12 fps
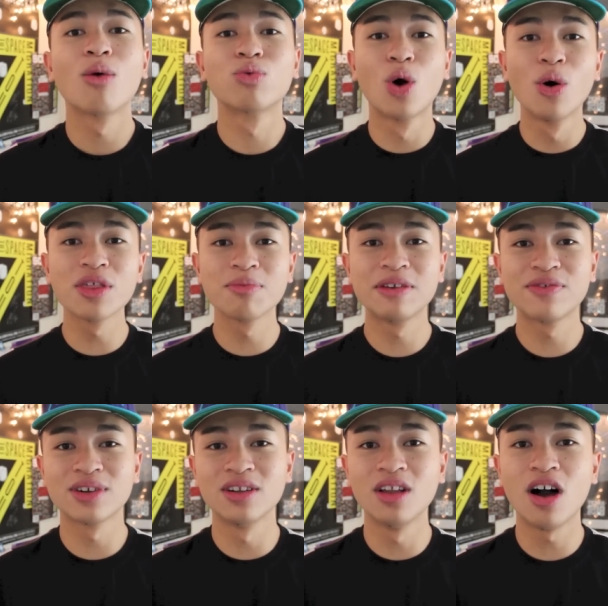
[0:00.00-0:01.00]
roll with me
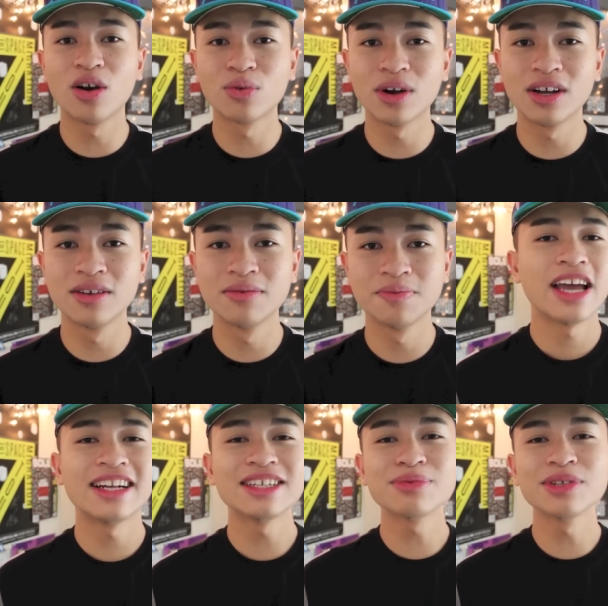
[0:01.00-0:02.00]
for the long run,
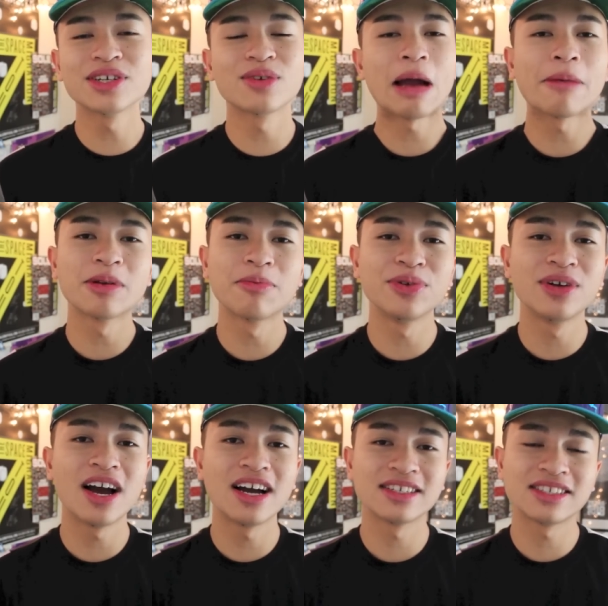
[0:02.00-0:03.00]
and that's really going to wrap it up, you
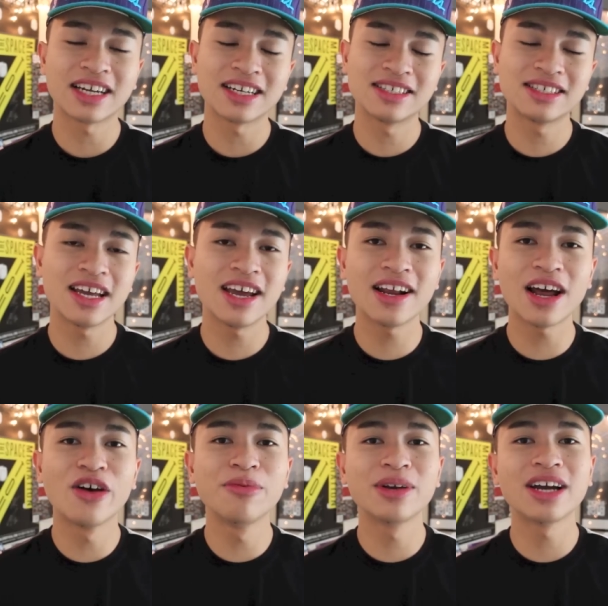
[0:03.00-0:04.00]
guys, like I said,
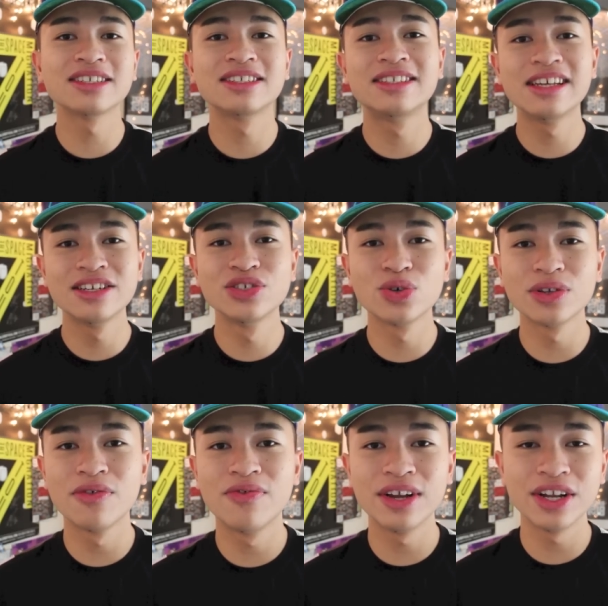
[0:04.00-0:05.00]
I hope you guys did enjoy
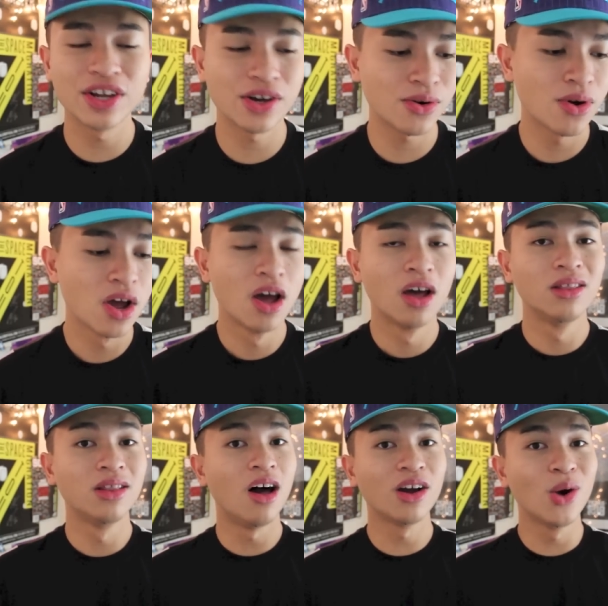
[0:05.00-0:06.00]
the video,
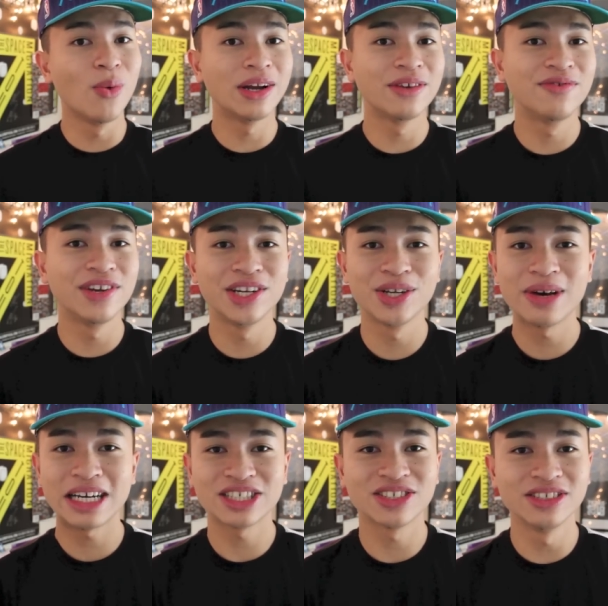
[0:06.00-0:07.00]
long awaited video
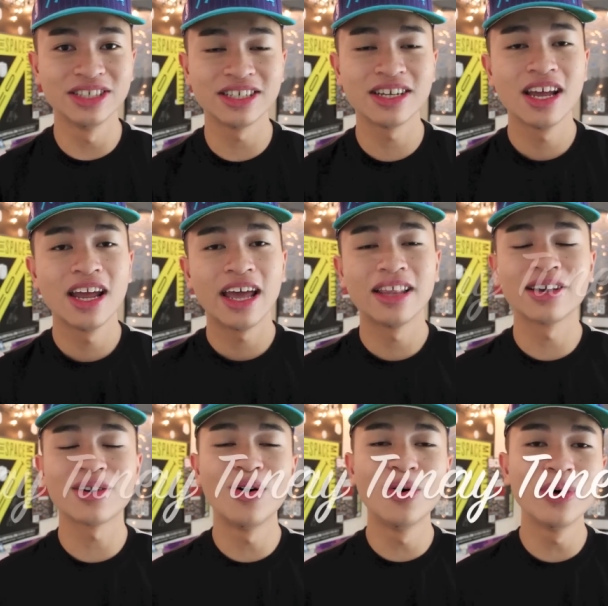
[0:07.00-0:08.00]
actually. And
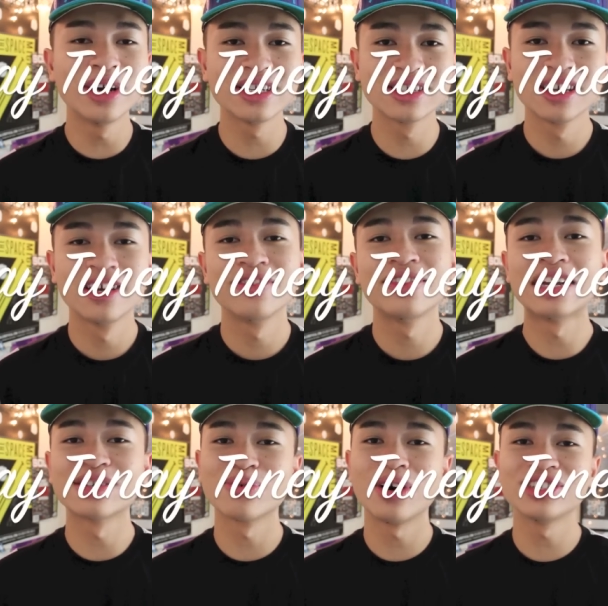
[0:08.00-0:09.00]
like always,
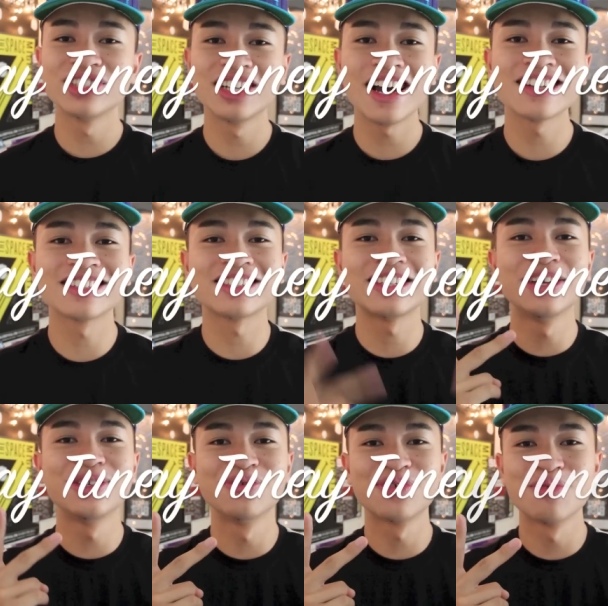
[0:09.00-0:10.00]
thanks for watching guys and
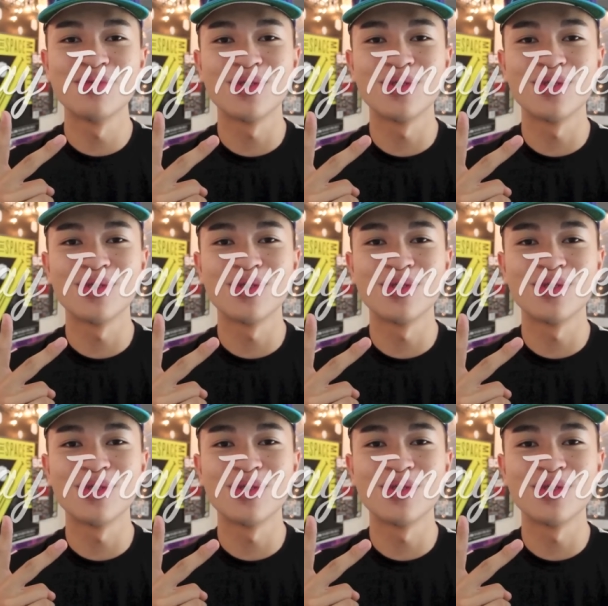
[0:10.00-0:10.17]
stay tuned for